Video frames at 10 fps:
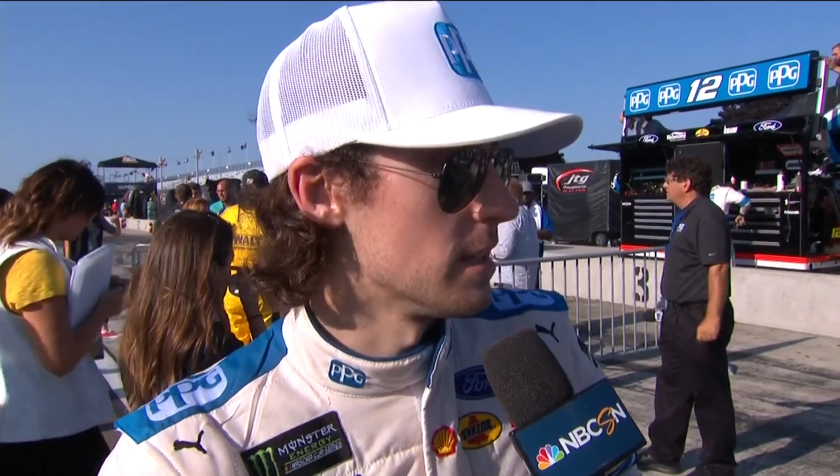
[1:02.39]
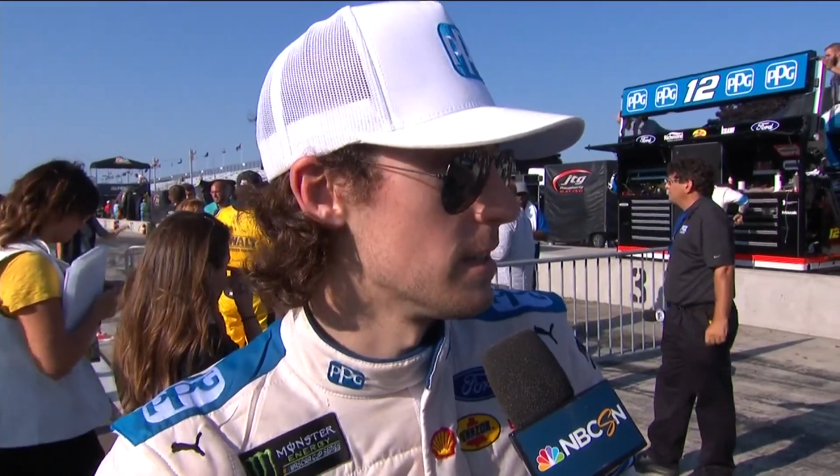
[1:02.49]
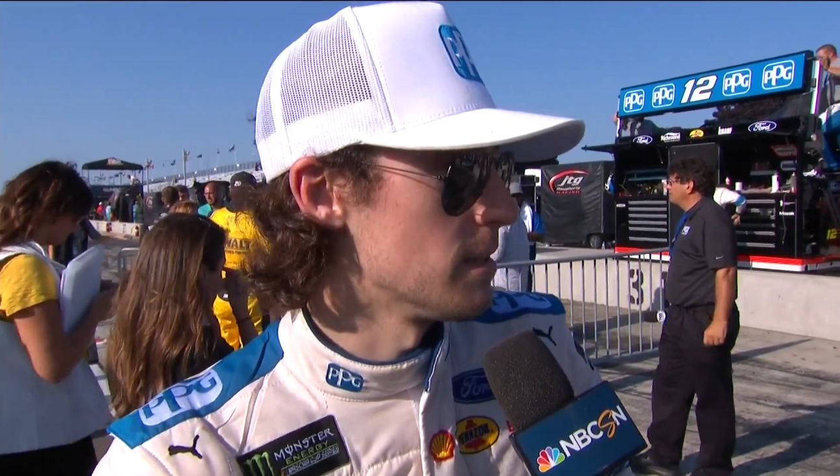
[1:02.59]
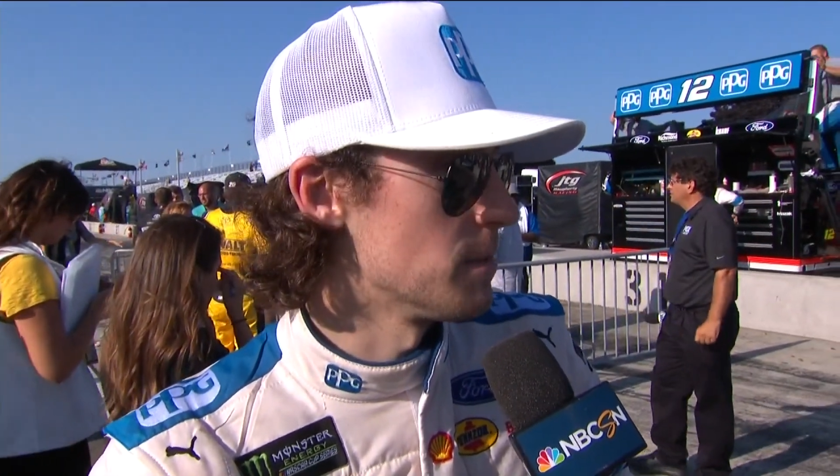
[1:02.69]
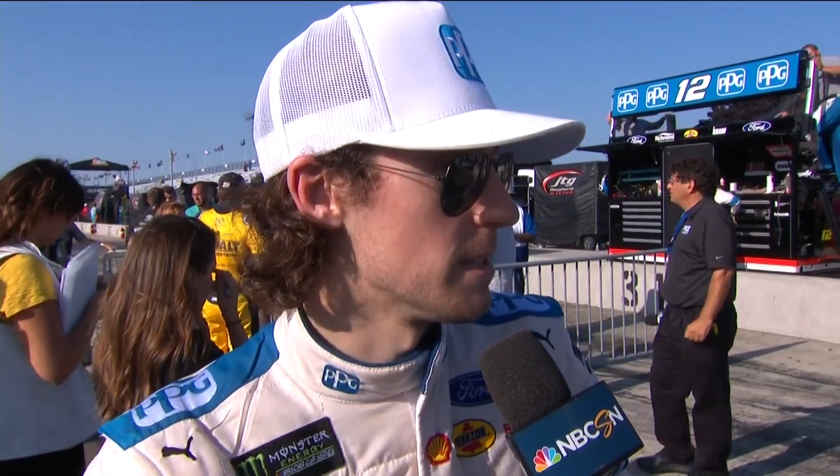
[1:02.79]

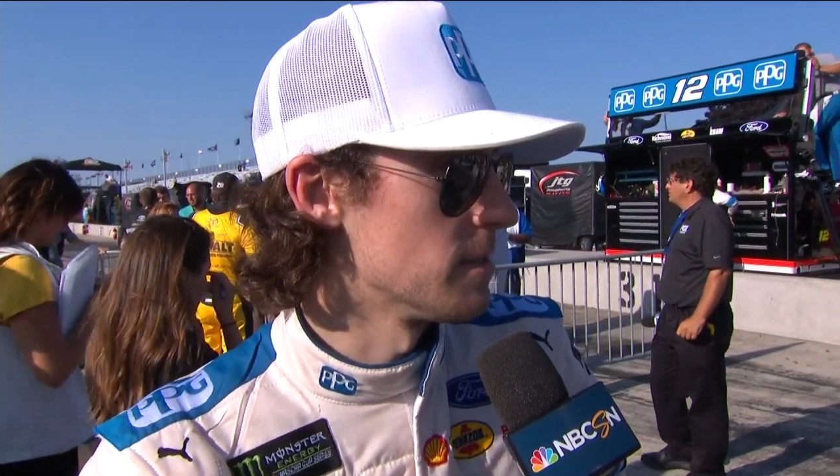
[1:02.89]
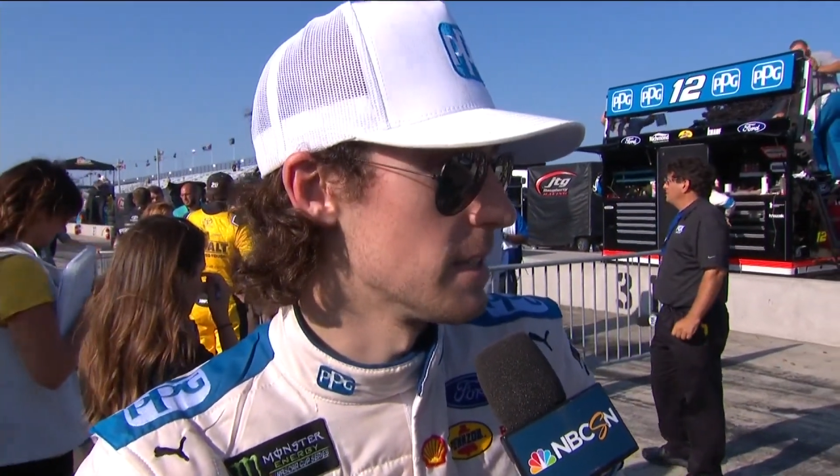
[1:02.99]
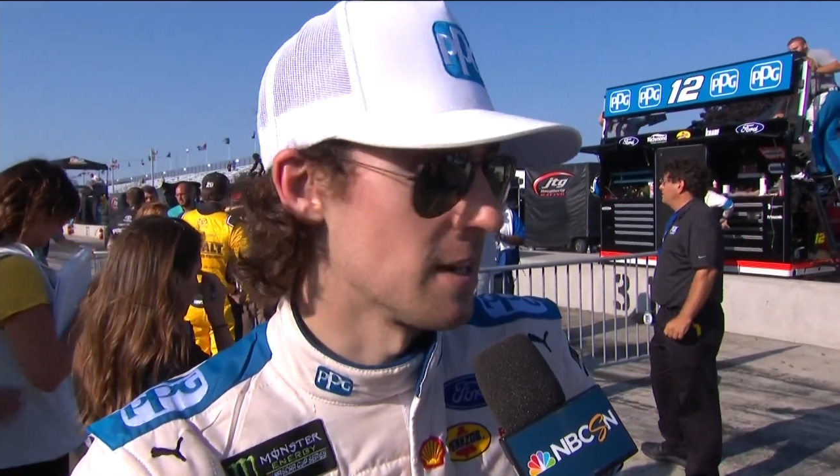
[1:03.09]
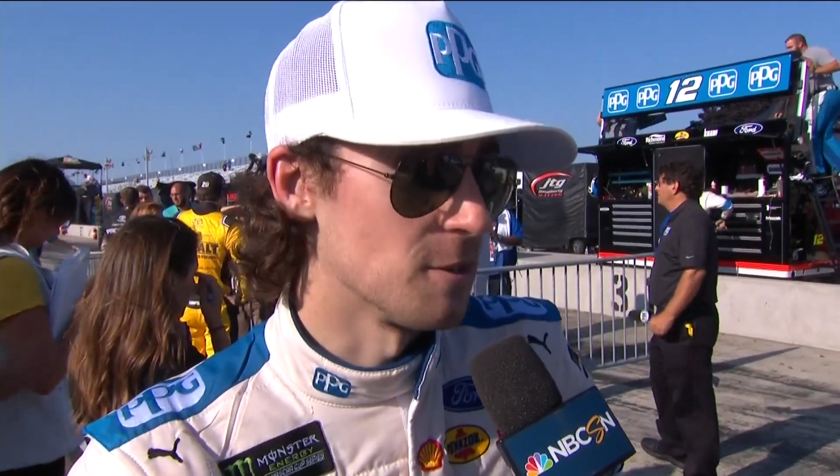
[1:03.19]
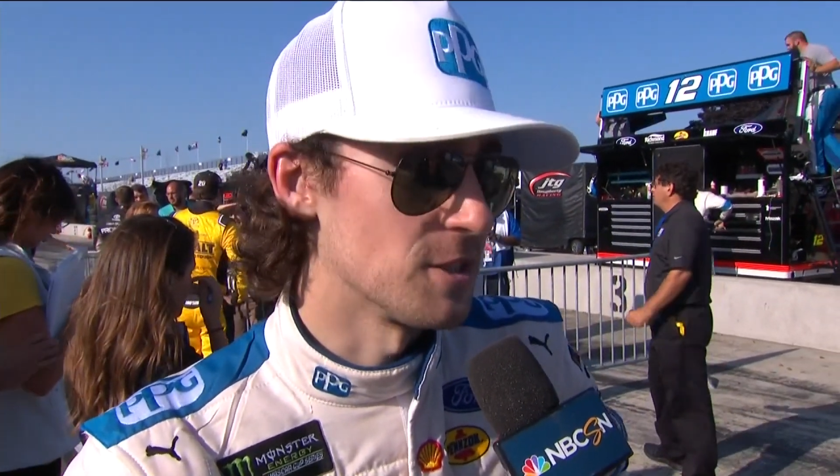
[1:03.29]
I mean,
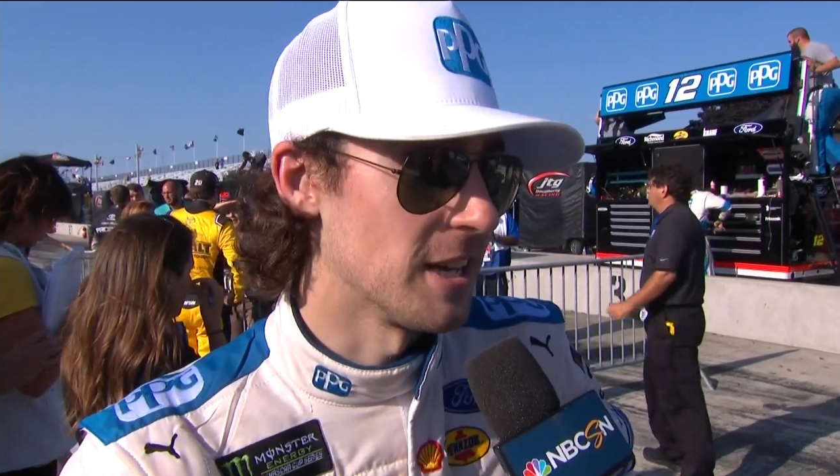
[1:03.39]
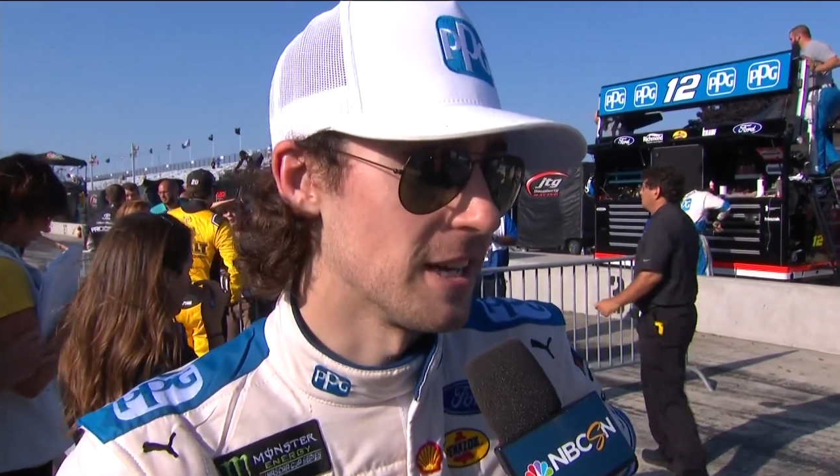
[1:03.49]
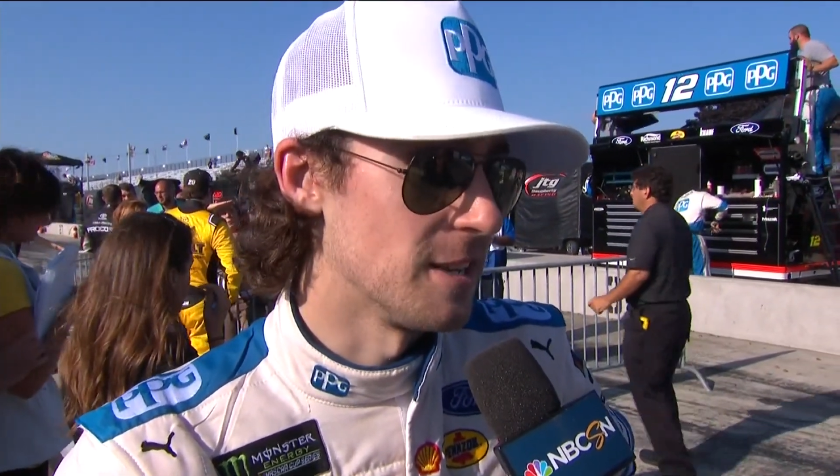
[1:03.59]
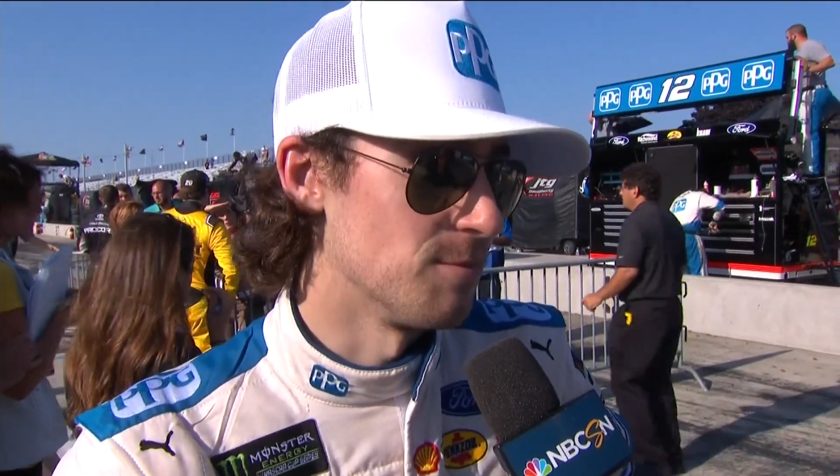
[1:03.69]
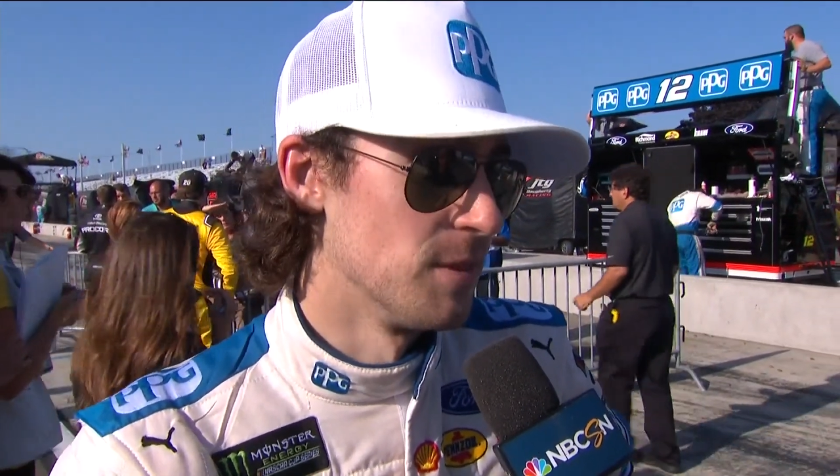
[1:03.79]
you gotta
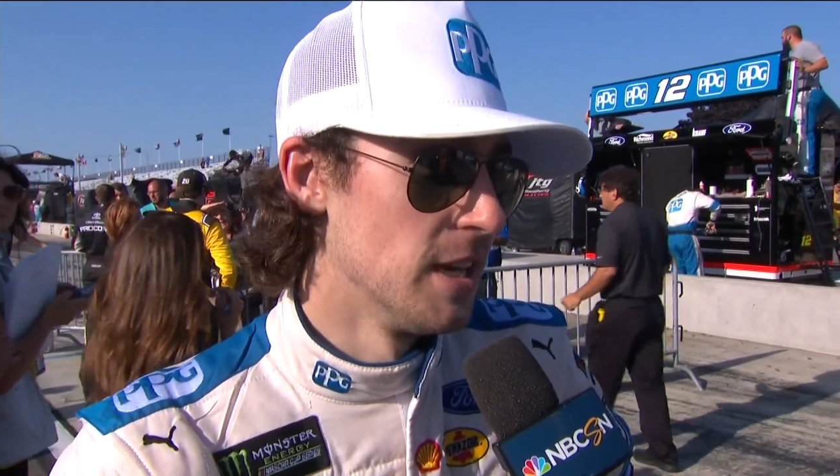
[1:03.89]
understand, I didn't